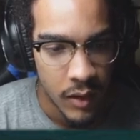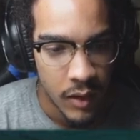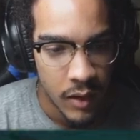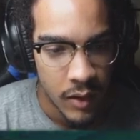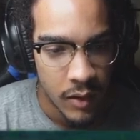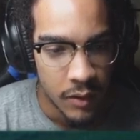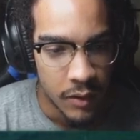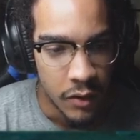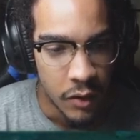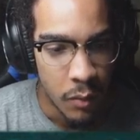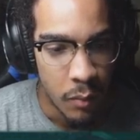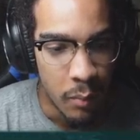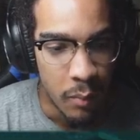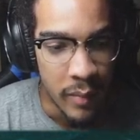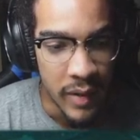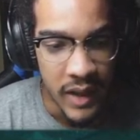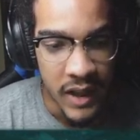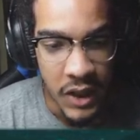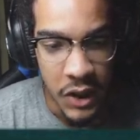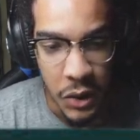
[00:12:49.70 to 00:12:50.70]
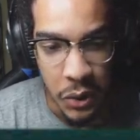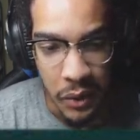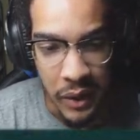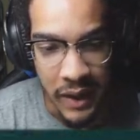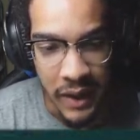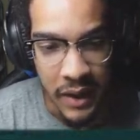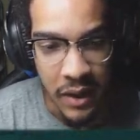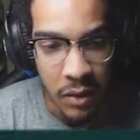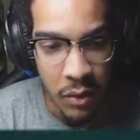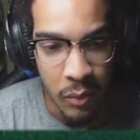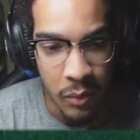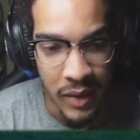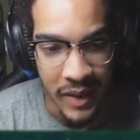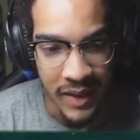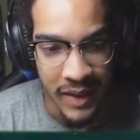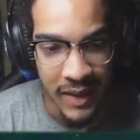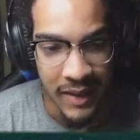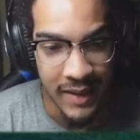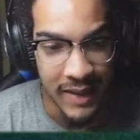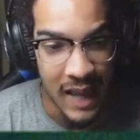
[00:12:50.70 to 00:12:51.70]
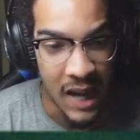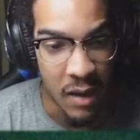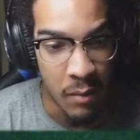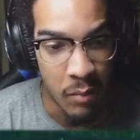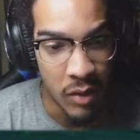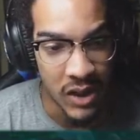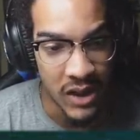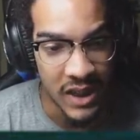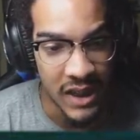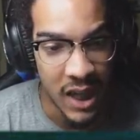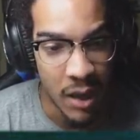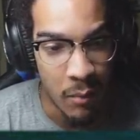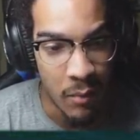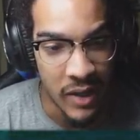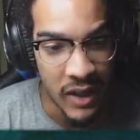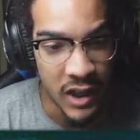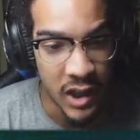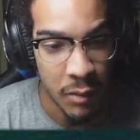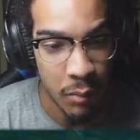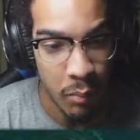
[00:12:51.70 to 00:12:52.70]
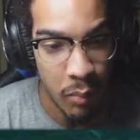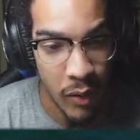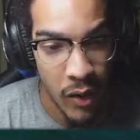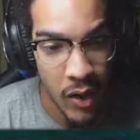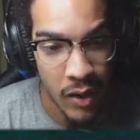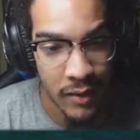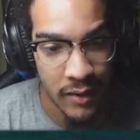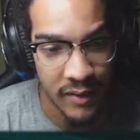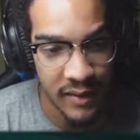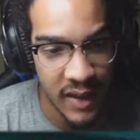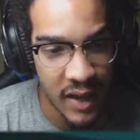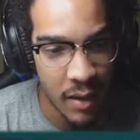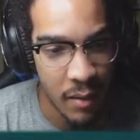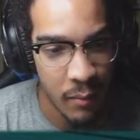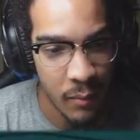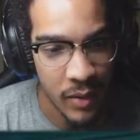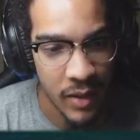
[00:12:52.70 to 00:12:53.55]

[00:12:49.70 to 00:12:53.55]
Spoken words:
So me shooting with that much damage plus them